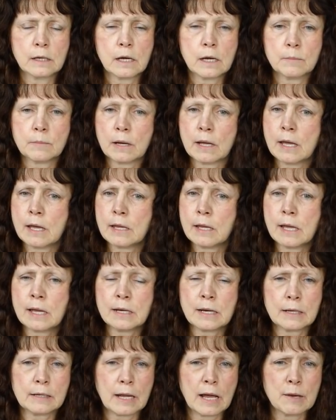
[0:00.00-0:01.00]
um, and,
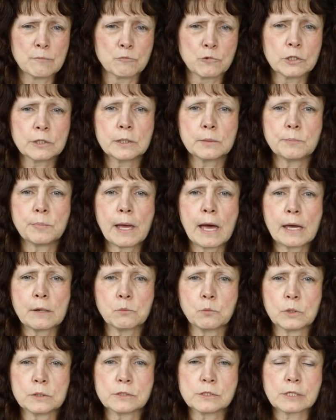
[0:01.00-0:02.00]
and I, am really
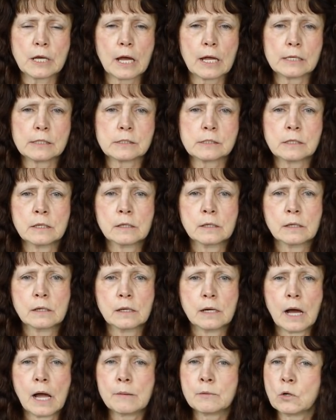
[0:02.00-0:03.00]
bad with size,
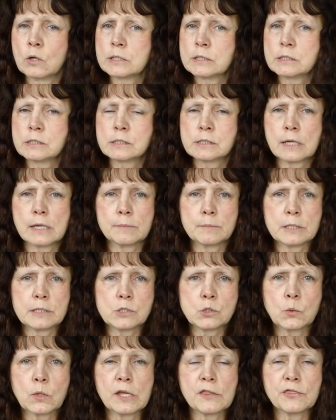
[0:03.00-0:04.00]
I'm going to say
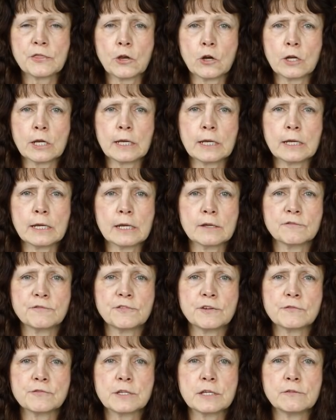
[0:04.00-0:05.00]
between 30 and
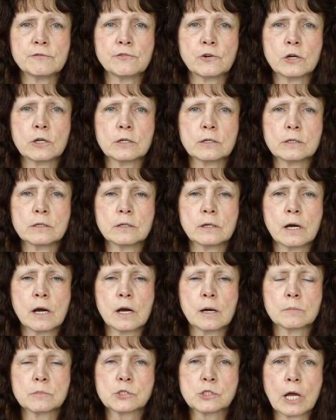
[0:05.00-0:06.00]
50 foot
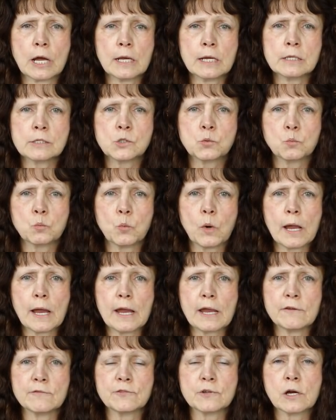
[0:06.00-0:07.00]
um, giant
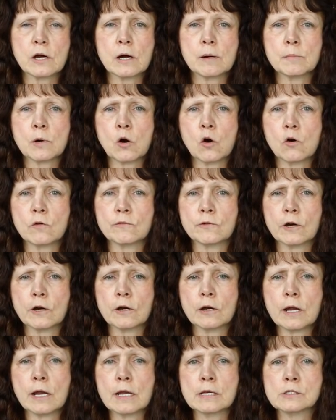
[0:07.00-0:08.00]
wave come
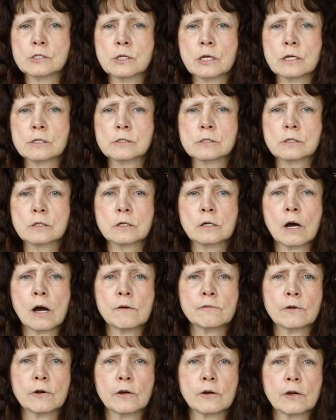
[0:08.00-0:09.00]
over and just
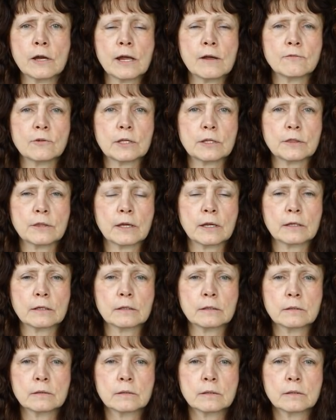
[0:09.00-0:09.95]
cover everything.